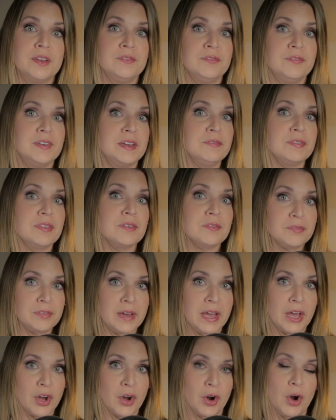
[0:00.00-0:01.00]
and 5th
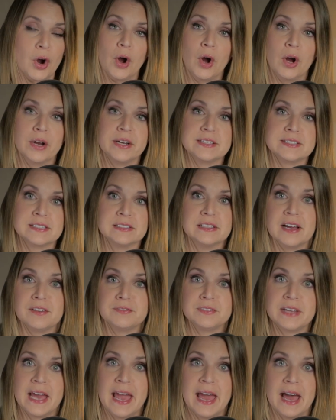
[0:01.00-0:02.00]
finger on his
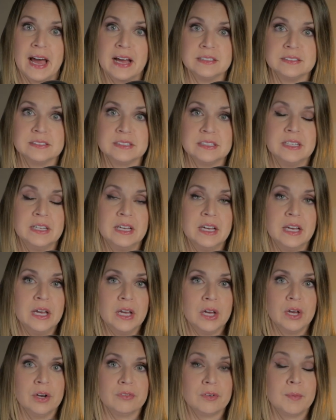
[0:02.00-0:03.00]
left hand.
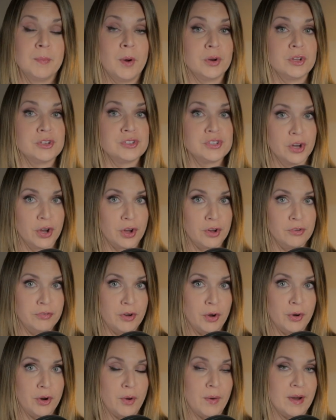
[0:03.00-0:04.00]
Ramona took a
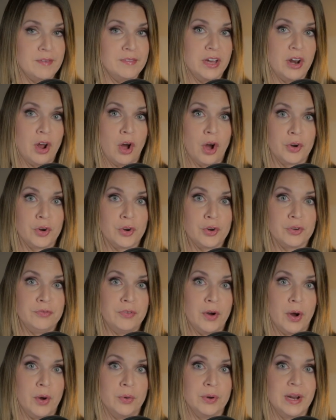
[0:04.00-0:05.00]
photo of it on her
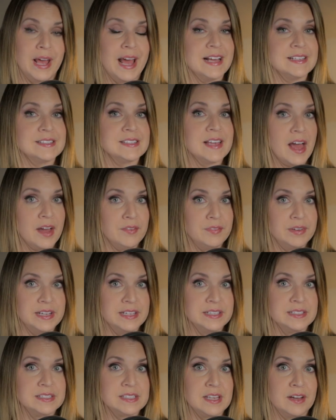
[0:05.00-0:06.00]
phone as
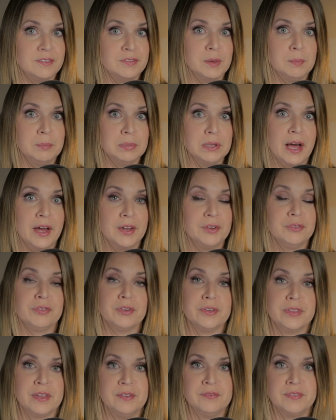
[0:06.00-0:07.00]
evidence of the blood
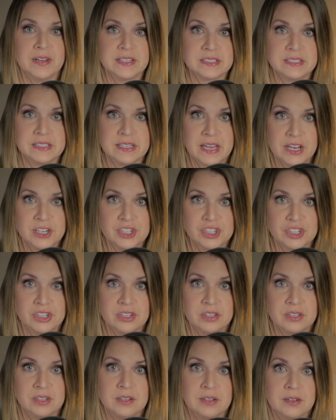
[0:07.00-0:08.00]
for the
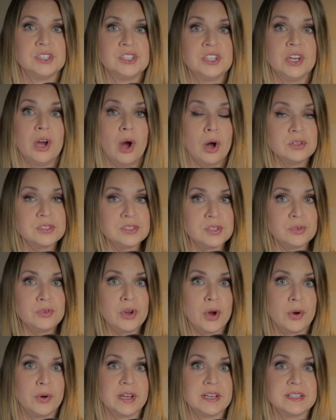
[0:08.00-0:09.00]
investigation. She also
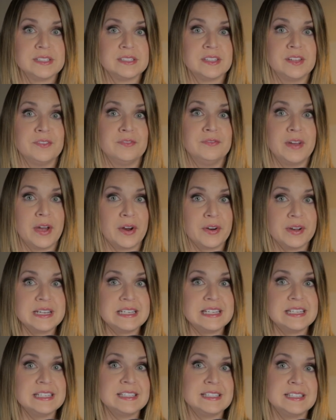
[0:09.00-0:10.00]
noticed the very
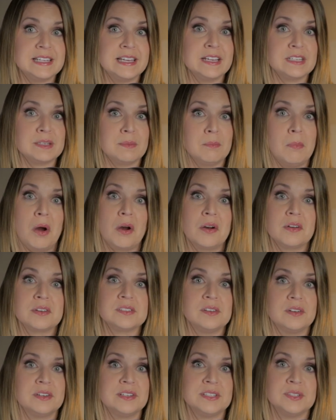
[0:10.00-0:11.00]
distinct
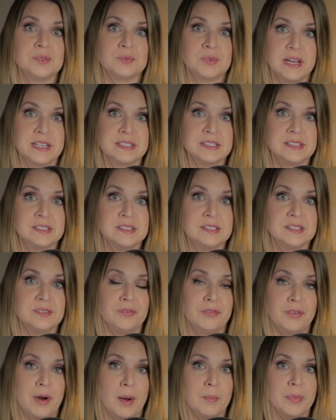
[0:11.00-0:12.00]
marks on his wrists
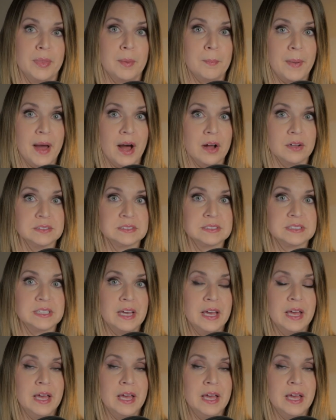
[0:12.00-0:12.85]
from the belt.